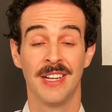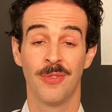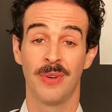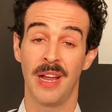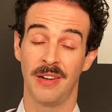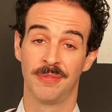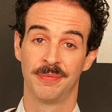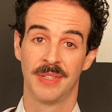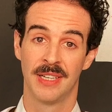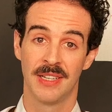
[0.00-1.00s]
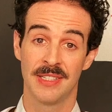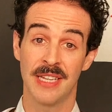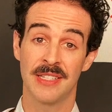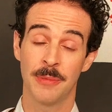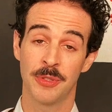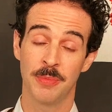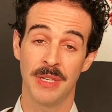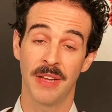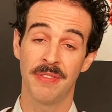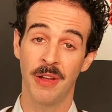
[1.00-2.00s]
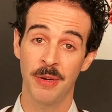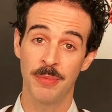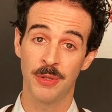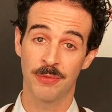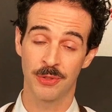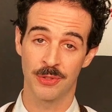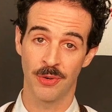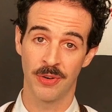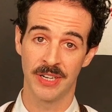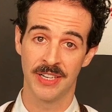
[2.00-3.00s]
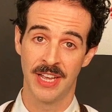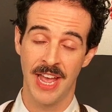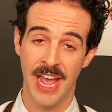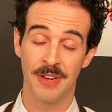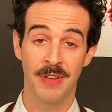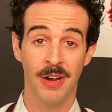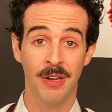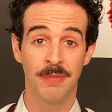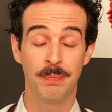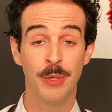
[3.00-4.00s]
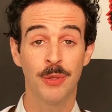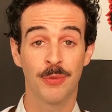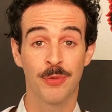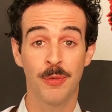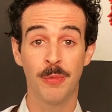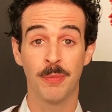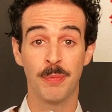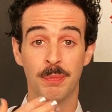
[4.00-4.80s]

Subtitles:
Well, that seems to be a very beautiful story and a very beautiful